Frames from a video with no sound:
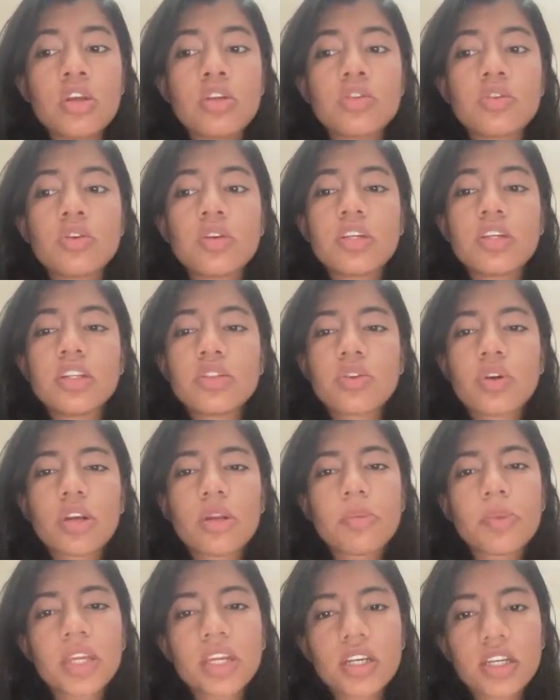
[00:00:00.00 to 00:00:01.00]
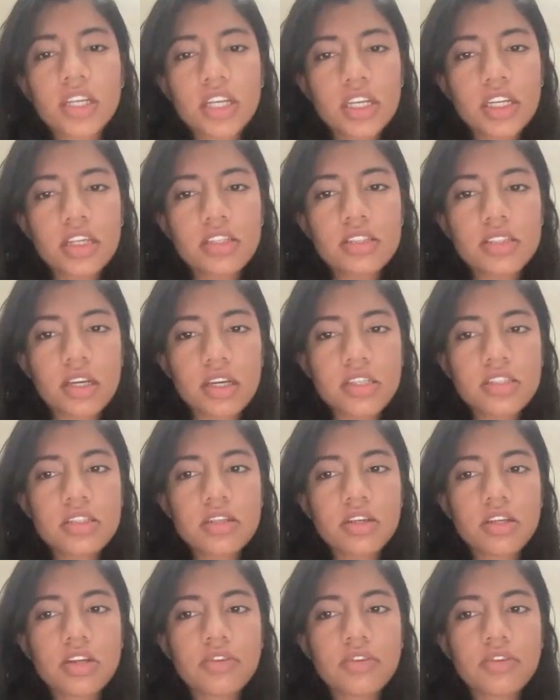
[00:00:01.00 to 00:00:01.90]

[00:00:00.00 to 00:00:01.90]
So it is going to be a tedious task